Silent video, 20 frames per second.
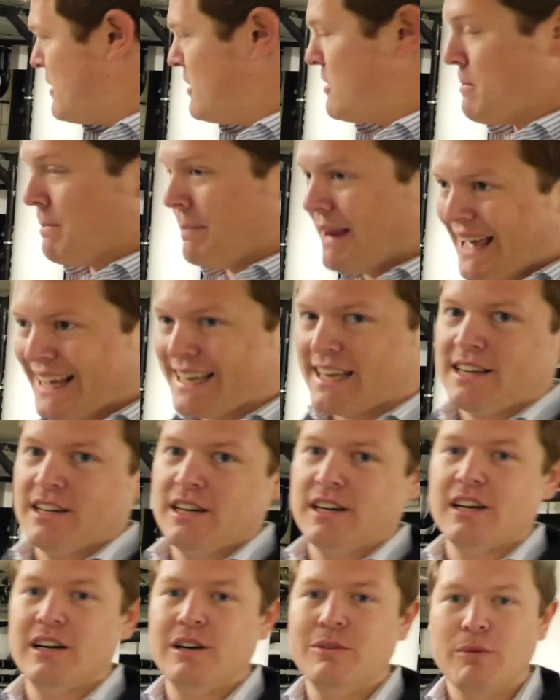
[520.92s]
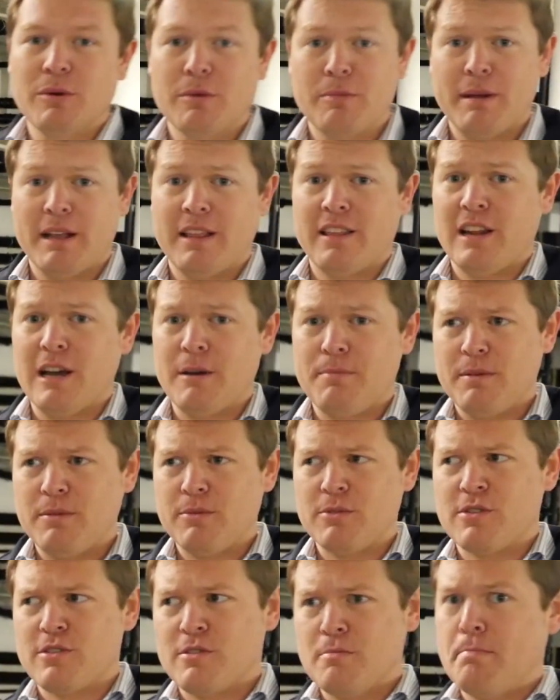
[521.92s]
it's a black car. When we picked it up, it
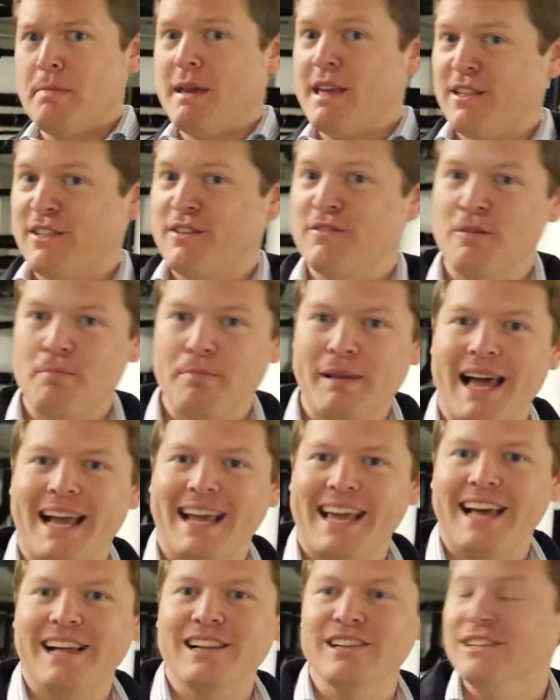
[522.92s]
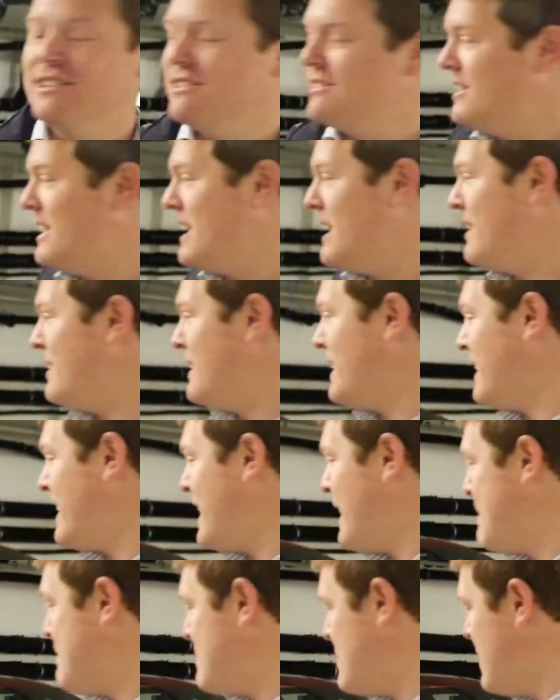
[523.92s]
was the Beast of the Black Hell,
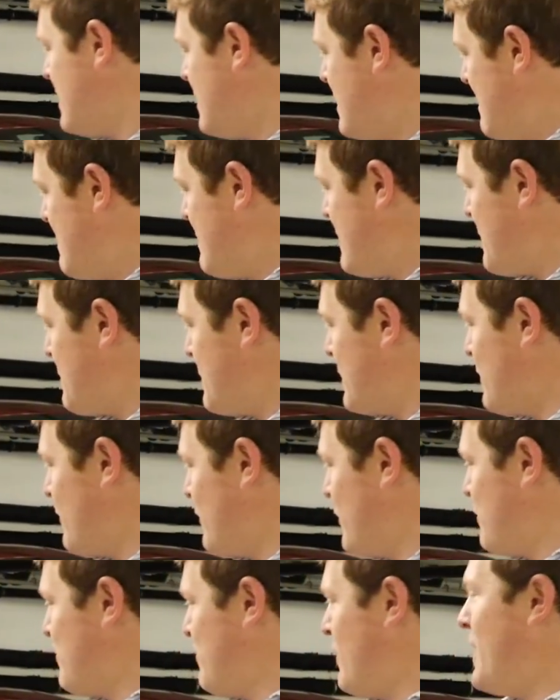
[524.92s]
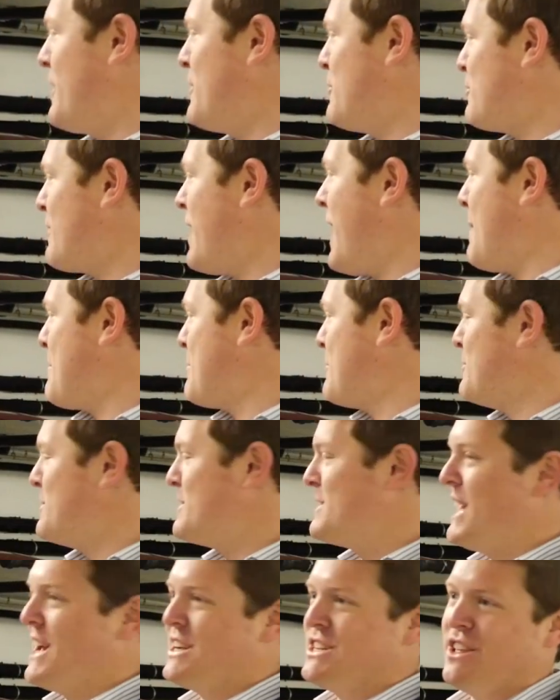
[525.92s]
nicknamed. But then we got this vinyl wrap,
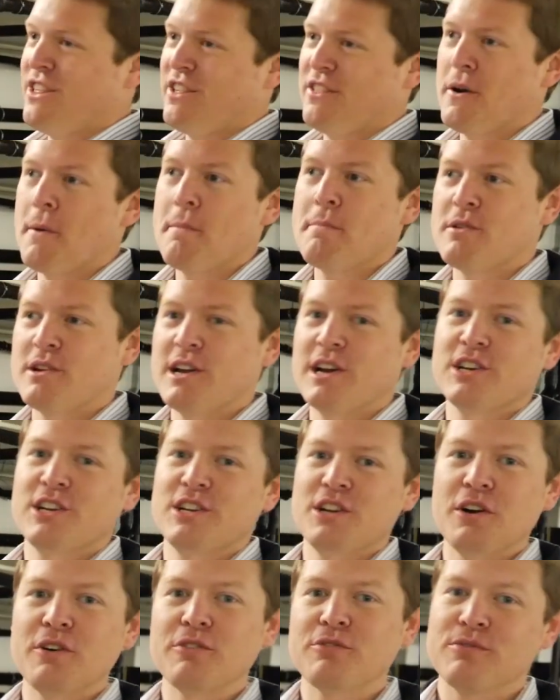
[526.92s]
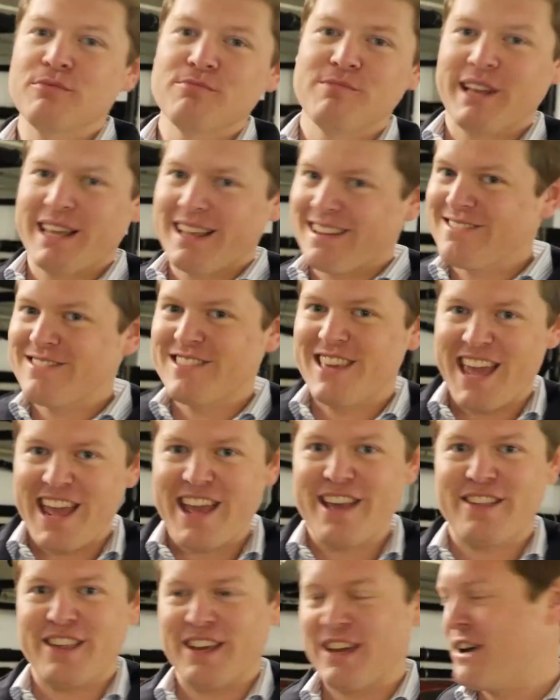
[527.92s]
which they actually stopped production of, like
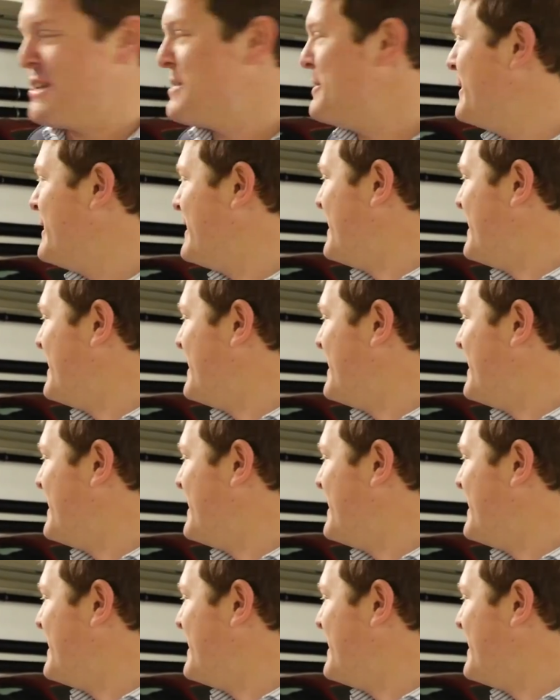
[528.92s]
years ago.